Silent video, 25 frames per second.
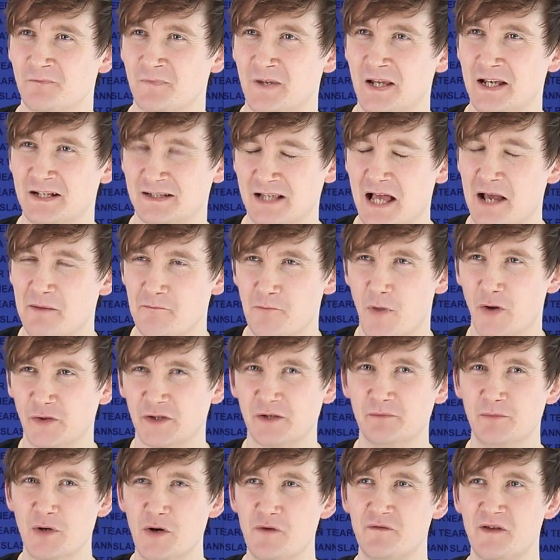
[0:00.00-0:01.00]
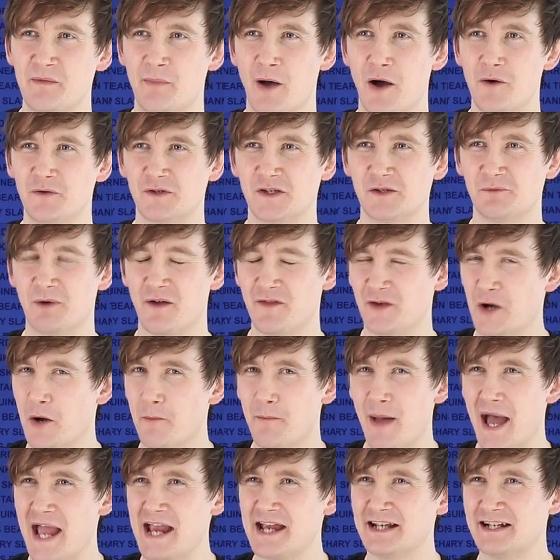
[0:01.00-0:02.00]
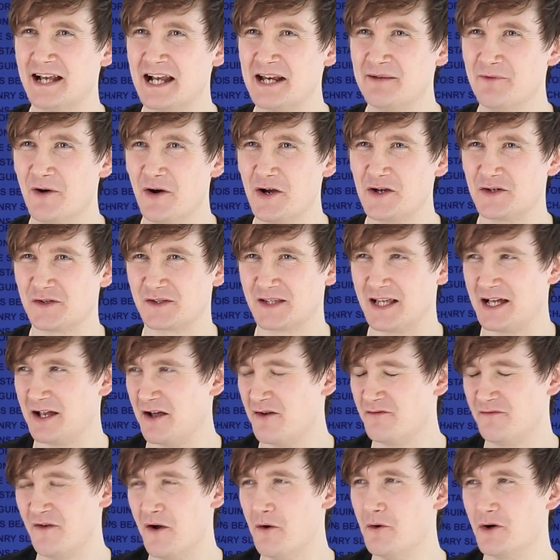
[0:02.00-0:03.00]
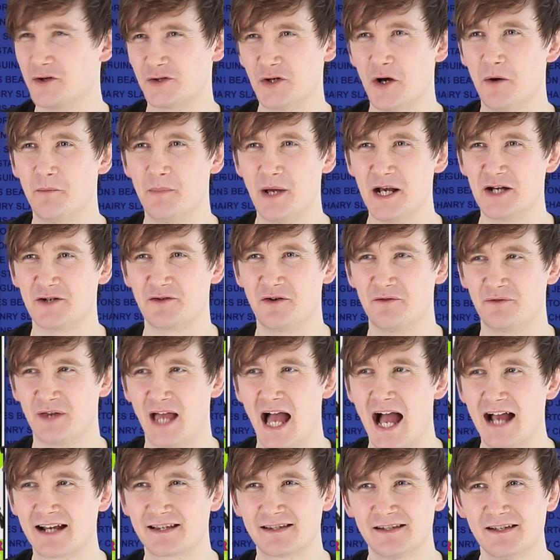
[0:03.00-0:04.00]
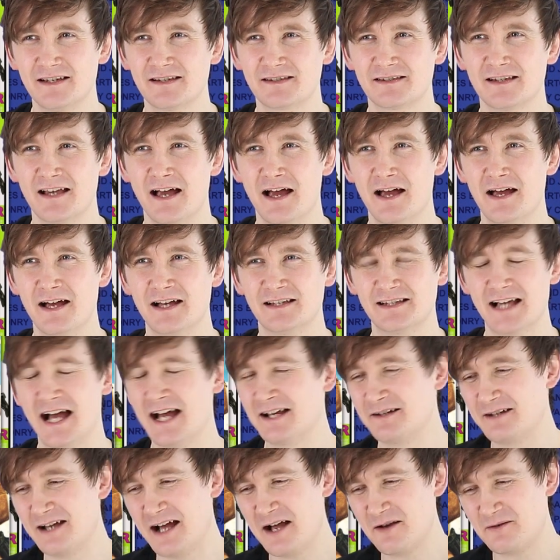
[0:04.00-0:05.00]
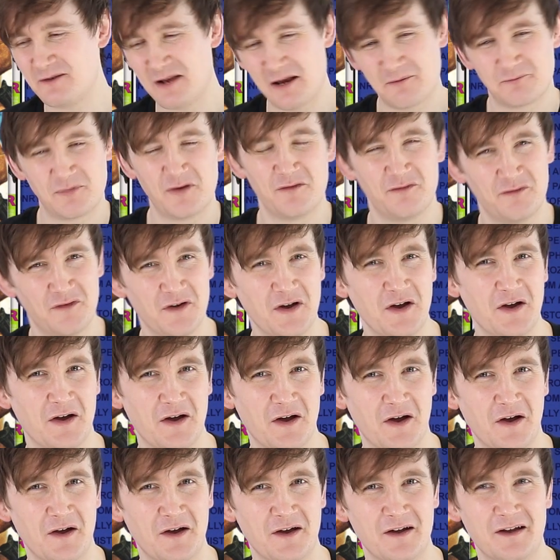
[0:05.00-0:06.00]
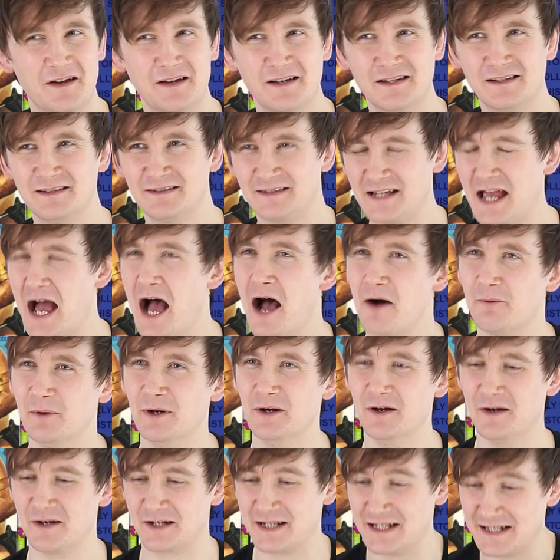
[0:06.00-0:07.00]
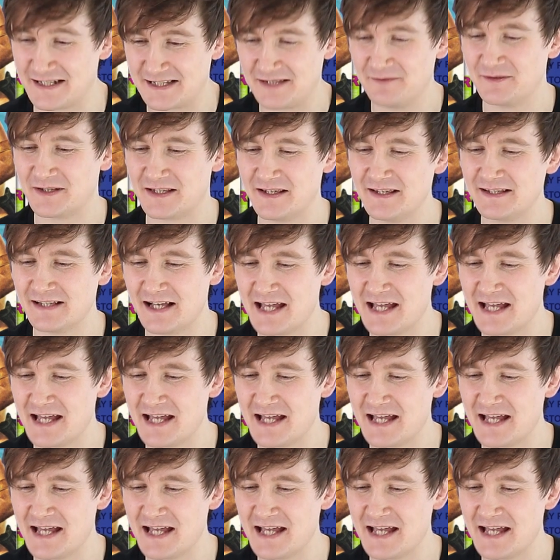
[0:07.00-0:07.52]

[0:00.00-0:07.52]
It's like modern movie posters where they're not painted anymore. It's just like a Photoshop picture of the actors. So I prefer the artwork, and it's similar to these.